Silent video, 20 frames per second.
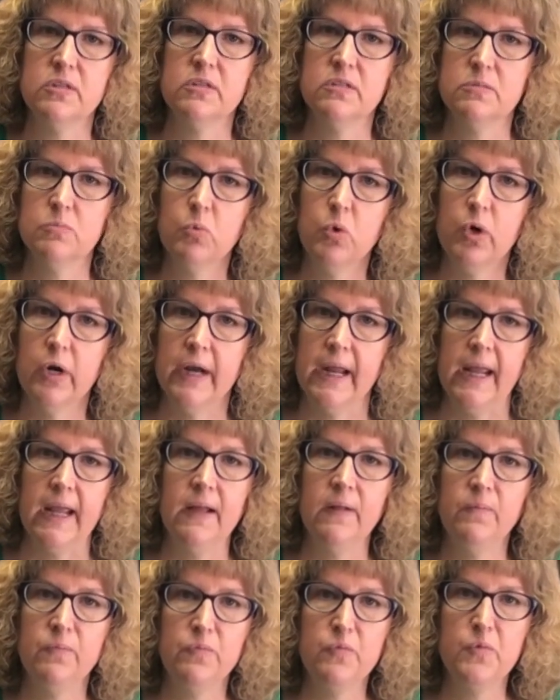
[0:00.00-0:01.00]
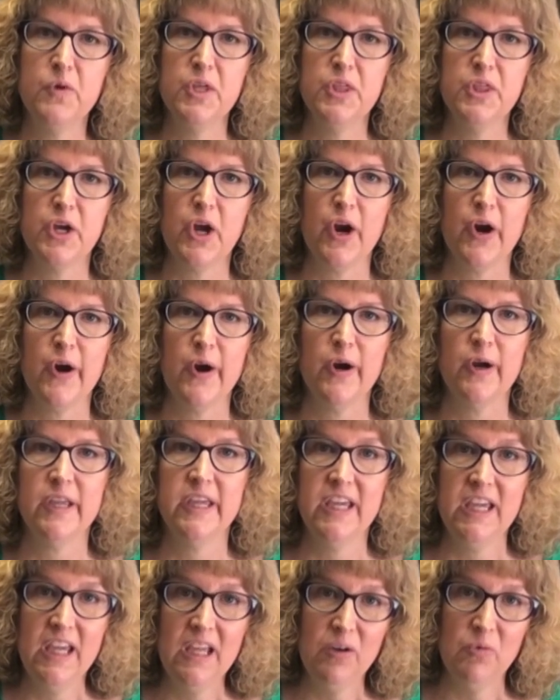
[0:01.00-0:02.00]
this morning with our
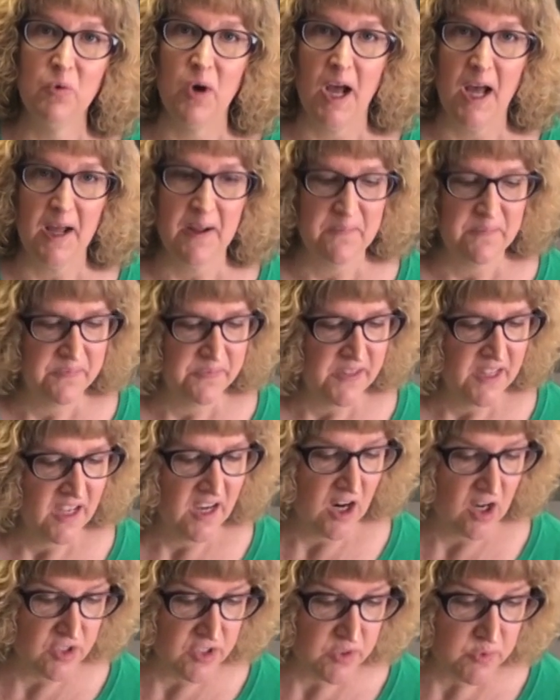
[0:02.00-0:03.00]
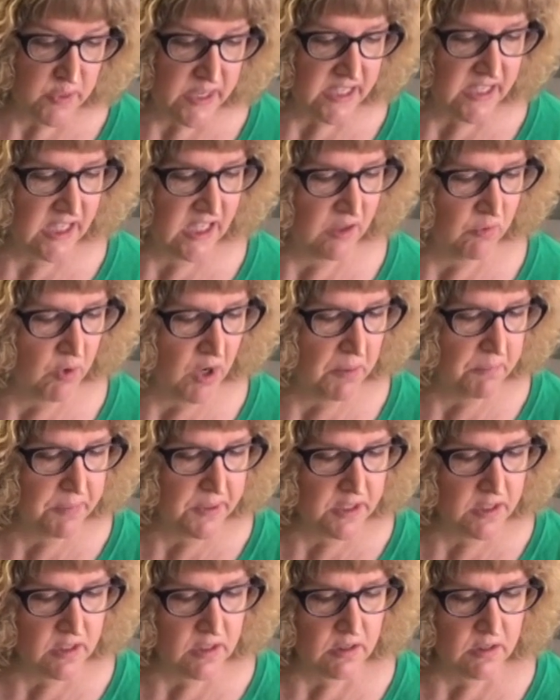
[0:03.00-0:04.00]
quinoa, our sweet quinoa,
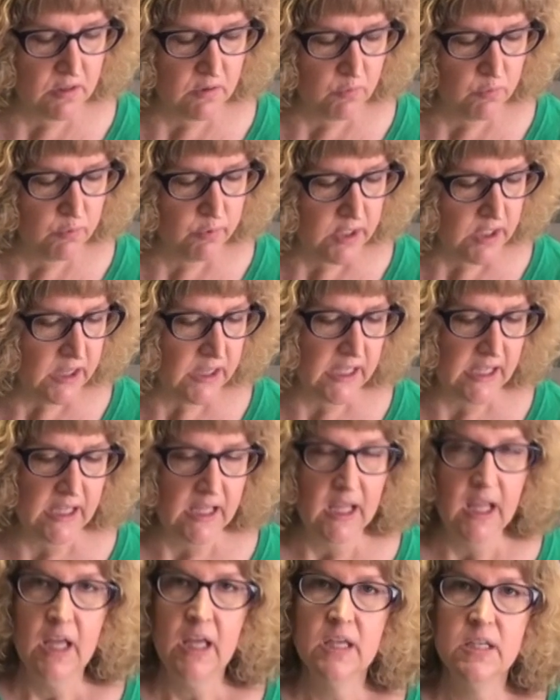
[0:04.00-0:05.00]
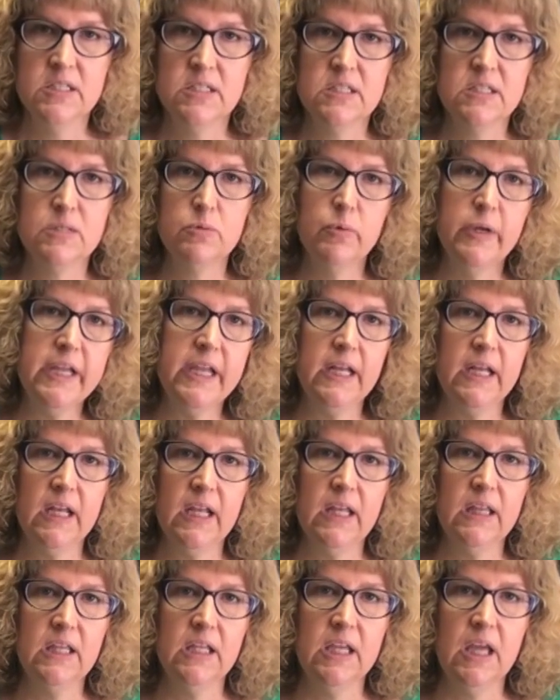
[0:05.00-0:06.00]
but really sweet
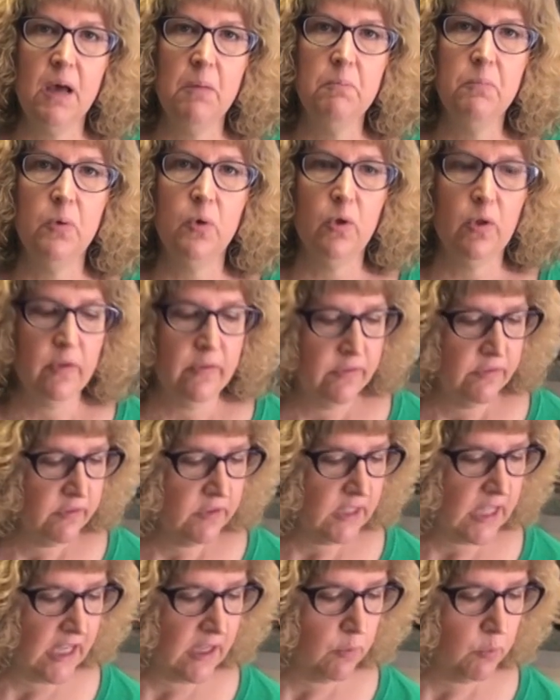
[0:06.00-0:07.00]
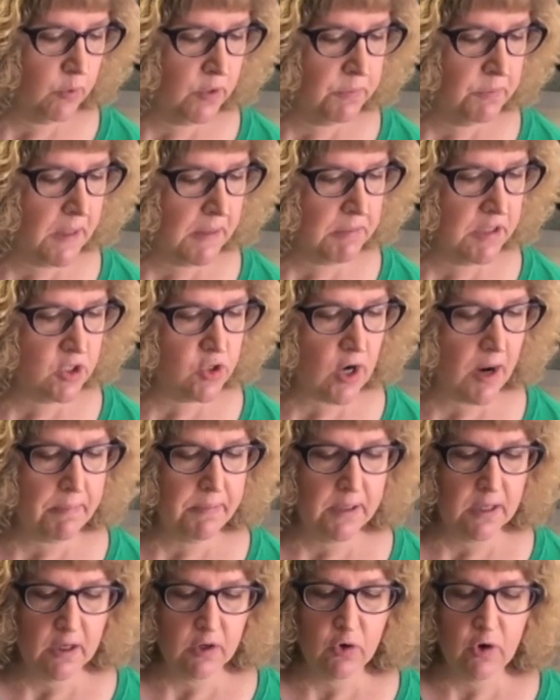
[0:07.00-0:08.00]
in the Yum Bowl, like with maybe
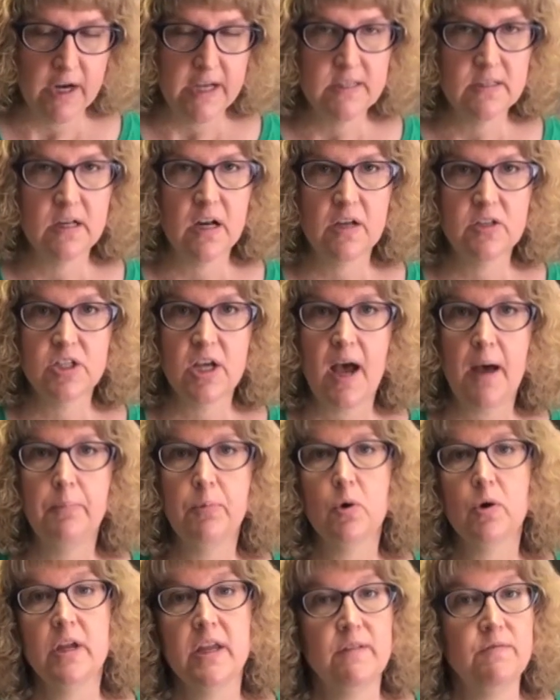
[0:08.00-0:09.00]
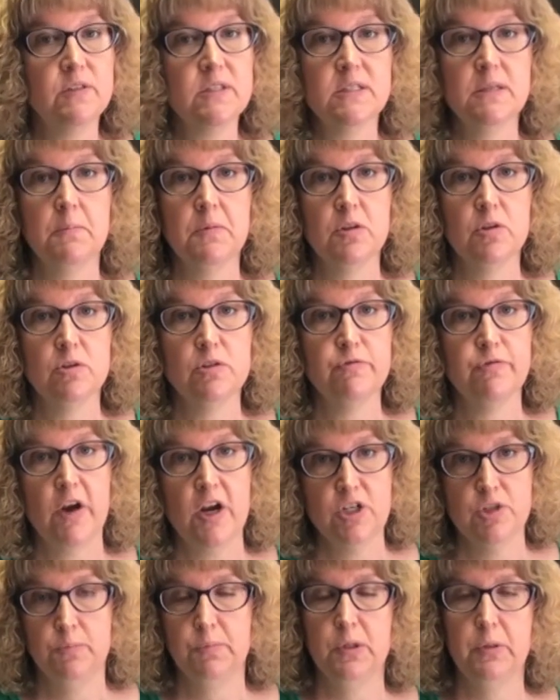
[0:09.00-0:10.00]
dropping a craisin on top or even some of those
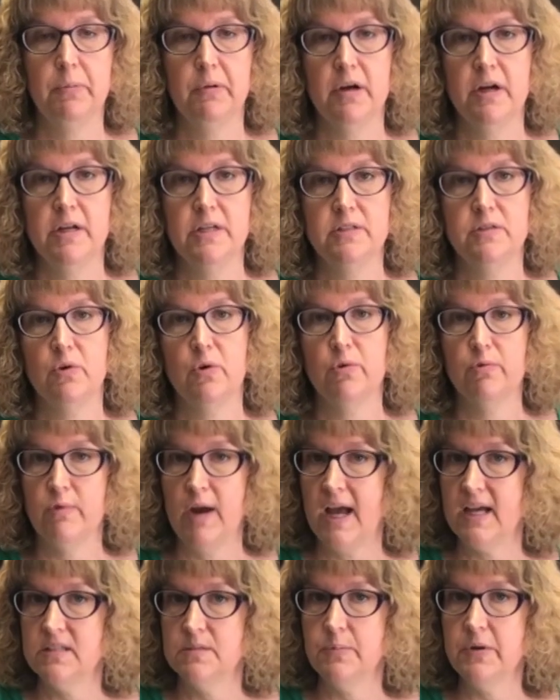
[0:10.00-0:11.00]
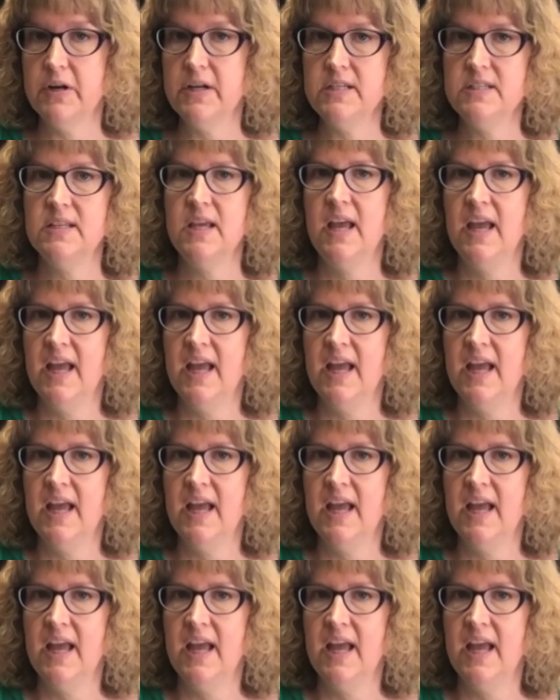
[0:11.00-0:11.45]
fresh blueberries or raspberries,